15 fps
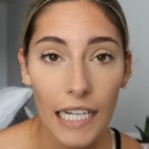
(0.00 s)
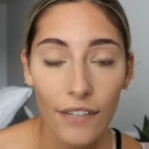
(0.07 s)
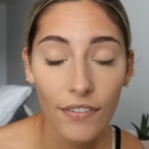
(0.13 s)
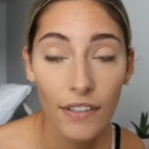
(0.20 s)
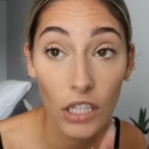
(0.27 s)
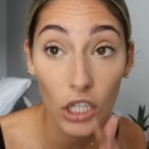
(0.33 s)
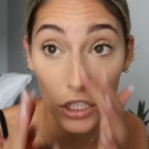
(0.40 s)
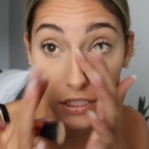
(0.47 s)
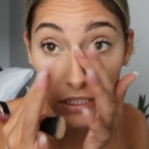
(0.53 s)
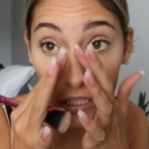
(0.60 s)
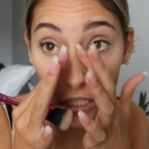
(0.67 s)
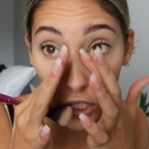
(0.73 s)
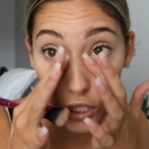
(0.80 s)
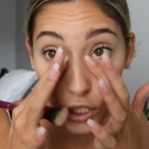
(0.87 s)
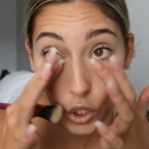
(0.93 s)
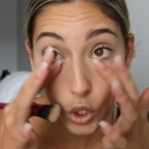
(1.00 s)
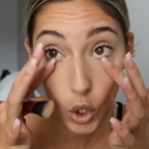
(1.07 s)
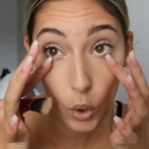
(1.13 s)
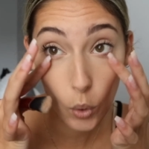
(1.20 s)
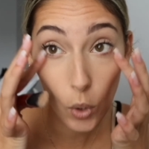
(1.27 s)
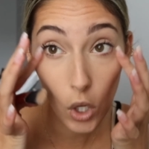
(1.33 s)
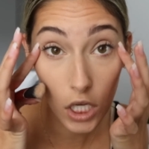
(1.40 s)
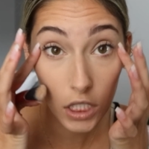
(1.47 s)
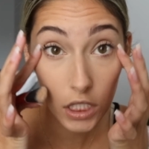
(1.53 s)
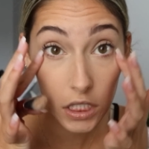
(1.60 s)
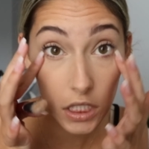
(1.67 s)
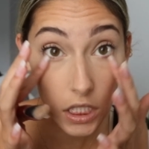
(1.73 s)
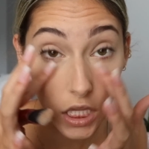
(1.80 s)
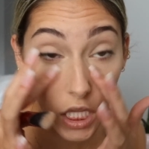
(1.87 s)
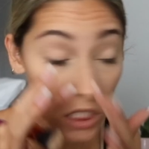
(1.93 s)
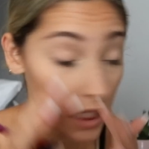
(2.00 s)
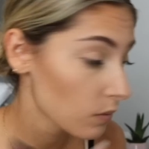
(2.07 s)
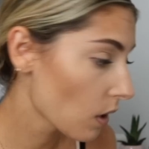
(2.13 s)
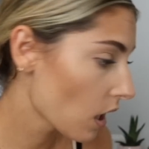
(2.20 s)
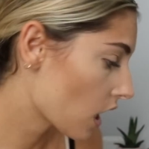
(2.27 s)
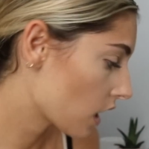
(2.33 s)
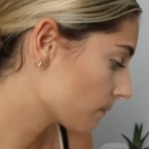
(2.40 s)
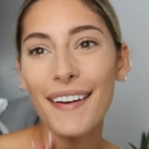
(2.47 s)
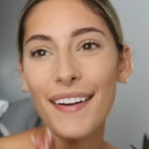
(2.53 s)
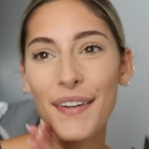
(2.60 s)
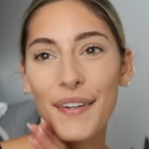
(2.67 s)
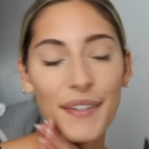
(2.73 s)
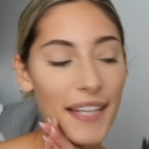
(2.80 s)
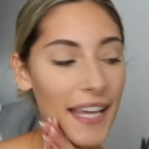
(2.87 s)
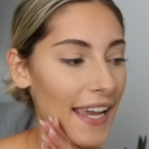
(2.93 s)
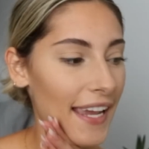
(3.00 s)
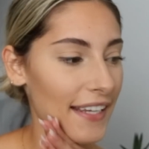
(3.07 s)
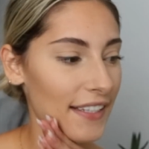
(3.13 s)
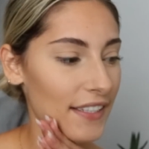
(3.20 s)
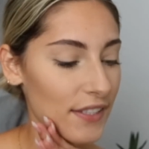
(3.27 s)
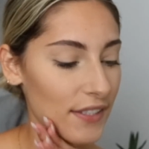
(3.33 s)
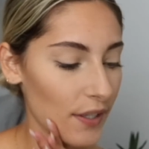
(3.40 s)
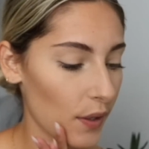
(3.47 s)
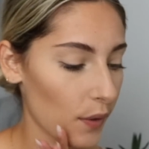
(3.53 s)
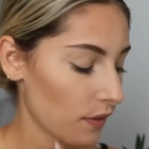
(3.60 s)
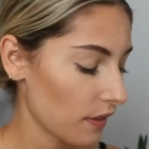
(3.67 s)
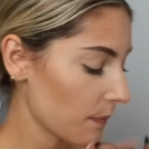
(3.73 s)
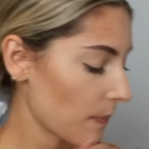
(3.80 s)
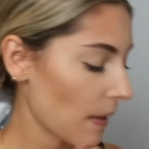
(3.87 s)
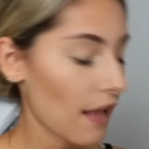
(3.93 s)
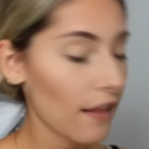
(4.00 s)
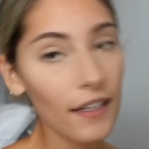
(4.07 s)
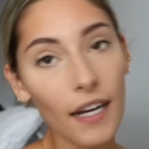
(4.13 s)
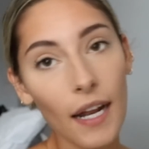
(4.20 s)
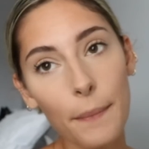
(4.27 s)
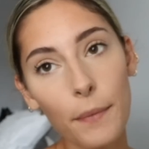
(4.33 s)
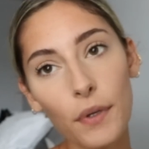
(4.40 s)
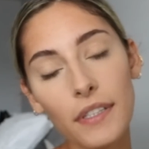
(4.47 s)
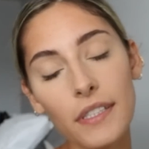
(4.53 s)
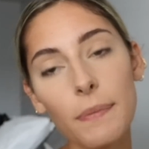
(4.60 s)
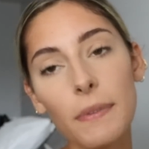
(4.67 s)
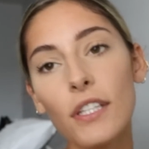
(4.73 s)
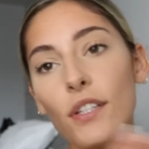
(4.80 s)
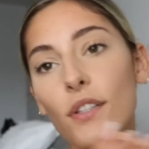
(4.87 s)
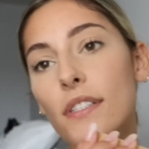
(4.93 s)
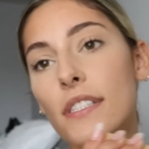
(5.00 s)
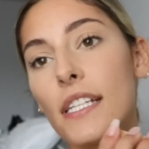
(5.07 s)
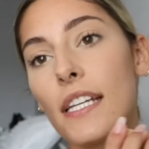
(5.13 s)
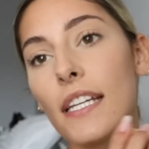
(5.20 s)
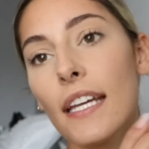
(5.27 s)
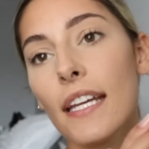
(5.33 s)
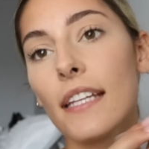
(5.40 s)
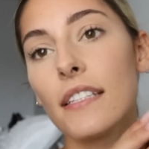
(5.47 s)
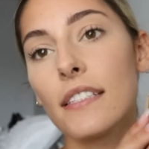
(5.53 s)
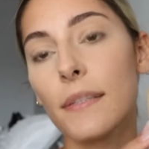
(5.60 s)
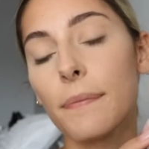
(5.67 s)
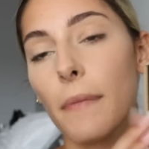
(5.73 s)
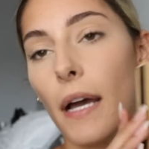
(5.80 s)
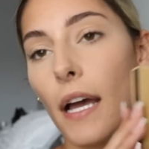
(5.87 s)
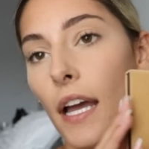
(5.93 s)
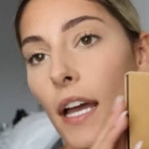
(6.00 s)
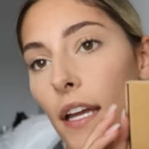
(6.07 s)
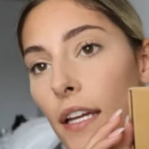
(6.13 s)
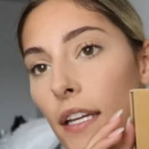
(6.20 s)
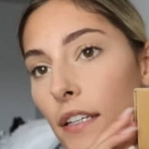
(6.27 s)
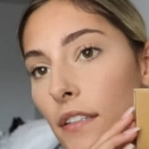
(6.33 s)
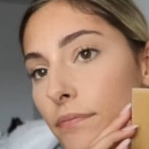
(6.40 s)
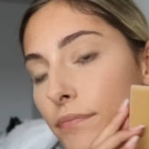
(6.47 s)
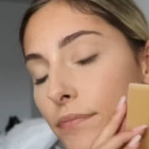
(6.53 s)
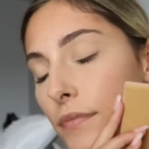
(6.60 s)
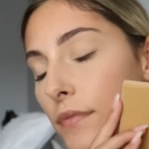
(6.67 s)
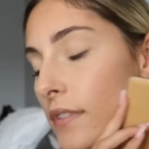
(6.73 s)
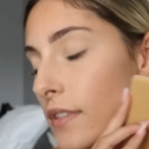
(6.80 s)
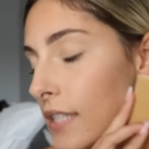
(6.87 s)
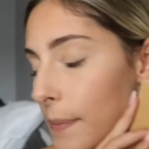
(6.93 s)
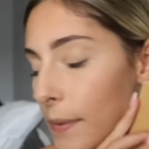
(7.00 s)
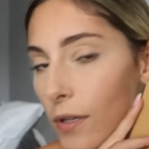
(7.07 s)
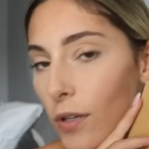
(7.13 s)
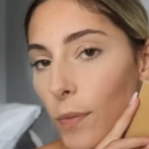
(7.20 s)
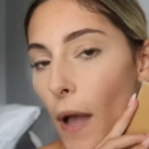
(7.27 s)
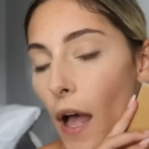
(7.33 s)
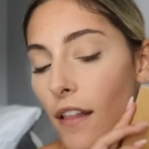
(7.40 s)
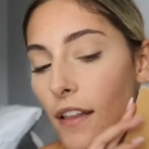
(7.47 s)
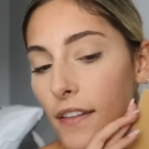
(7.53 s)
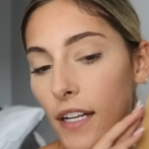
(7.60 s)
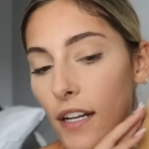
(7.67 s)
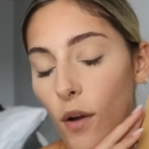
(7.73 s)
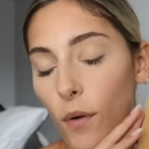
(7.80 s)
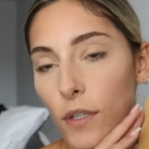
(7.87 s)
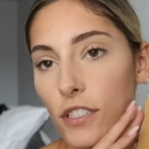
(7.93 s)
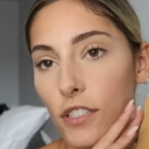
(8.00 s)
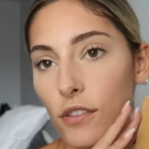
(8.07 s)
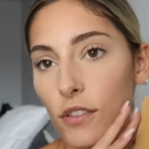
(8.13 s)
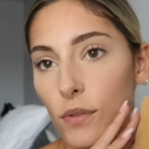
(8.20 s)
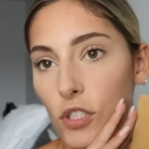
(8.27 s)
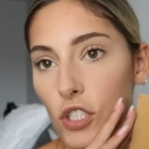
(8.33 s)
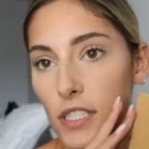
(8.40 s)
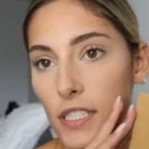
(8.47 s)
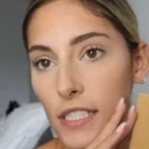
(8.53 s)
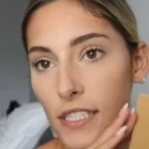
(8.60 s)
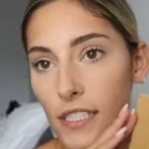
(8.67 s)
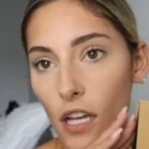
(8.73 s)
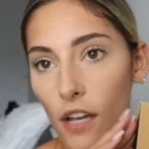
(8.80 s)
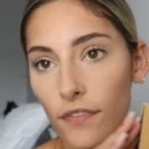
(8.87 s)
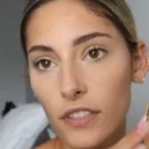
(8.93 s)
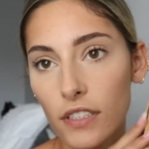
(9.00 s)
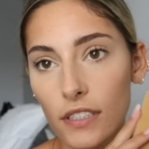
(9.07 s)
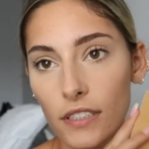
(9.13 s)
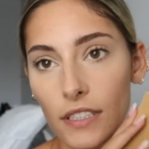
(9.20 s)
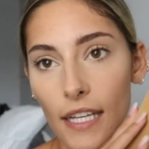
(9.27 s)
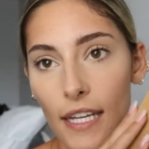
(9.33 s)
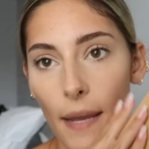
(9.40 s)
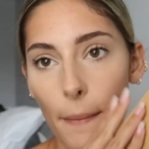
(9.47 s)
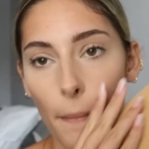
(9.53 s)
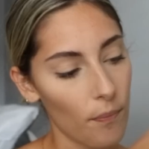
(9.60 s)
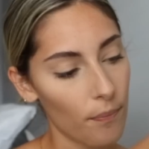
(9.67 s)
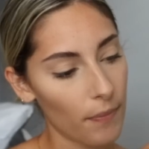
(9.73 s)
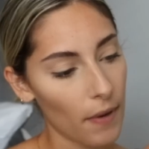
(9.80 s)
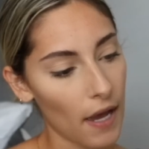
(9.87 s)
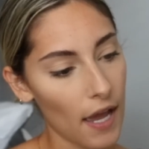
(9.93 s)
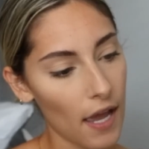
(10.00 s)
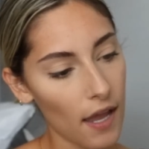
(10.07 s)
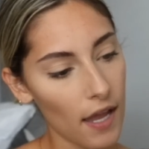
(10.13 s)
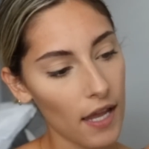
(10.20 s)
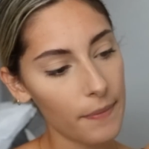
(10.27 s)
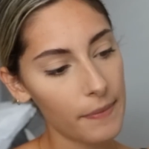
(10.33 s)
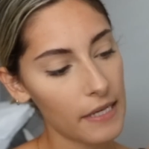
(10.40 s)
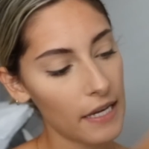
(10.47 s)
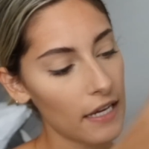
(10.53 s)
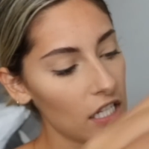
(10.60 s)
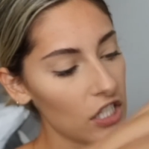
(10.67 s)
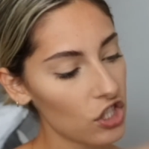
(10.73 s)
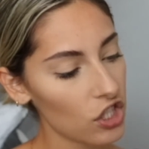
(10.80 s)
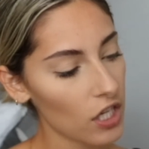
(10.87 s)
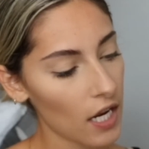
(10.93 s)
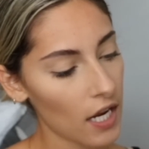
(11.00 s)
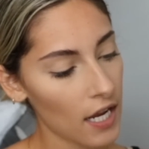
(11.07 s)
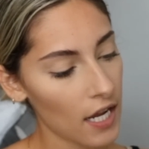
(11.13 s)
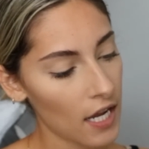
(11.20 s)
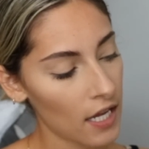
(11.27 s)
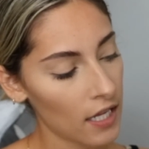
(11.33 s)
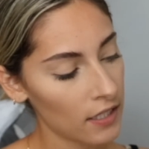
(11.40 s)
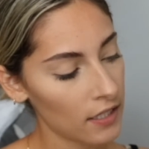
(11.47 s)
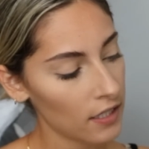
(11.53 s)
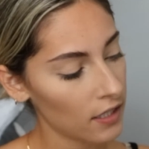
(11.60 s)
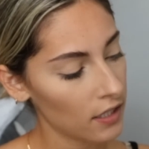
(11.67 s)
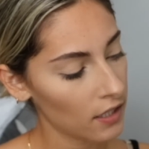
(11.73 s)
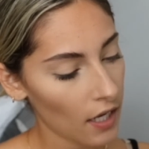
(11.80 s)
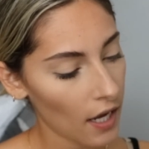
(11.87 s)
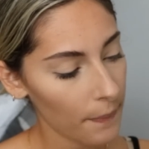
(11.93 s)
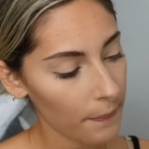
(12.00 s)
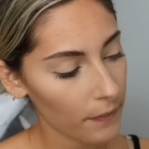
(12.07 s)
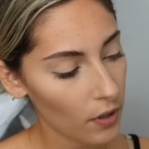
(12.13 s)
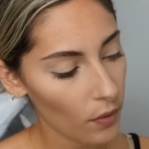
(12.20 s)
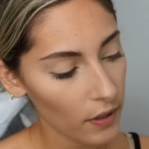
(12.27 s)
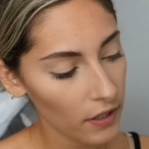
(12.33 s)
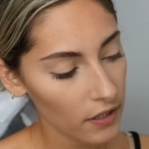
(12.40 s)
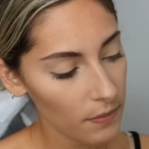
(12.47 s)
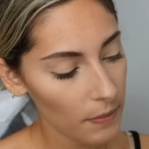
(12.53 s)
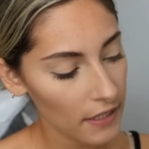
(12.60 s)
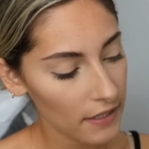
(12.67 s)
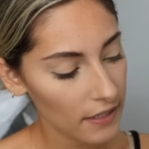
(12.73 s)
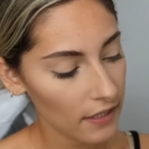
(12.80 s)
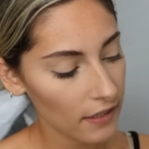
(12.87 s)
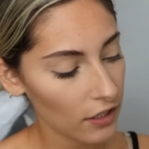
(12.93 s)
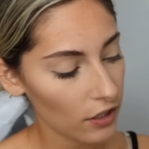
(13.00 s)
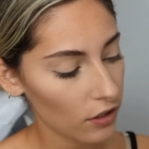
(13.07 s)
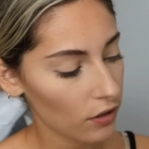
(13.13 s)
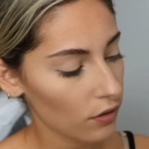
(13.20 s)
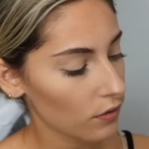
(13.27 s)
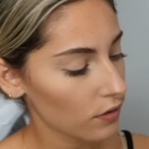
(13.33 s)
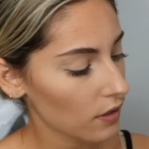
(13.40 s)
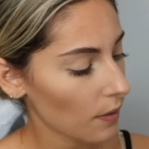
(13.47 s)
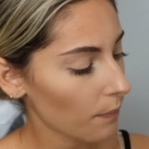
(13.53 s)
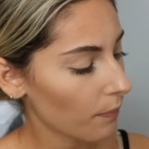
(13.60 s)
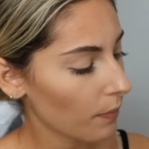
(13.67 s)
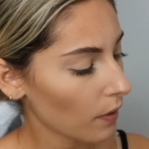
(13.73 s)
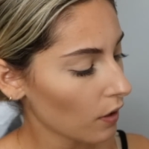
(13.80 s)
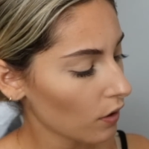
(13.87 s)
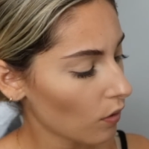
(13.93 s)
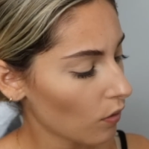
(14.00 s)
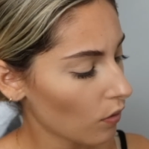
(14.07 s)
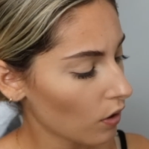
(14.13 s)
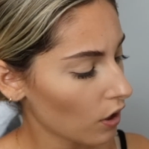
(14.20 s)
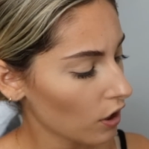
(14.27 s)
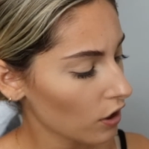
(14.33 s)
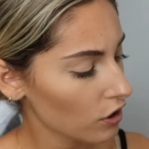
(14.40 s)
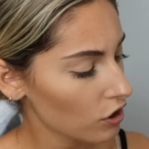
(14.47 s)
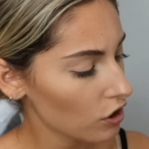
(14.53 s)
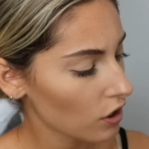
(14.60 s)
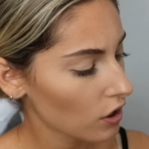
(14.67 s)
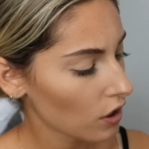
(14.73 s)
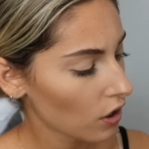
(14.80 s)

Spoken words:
If it looks a little wonky, that's why. Okay, so the palette I'm going to be using is my typical palette that I always use, which is the Soft Glam by ABH, and I'm going to basically use burnt orange,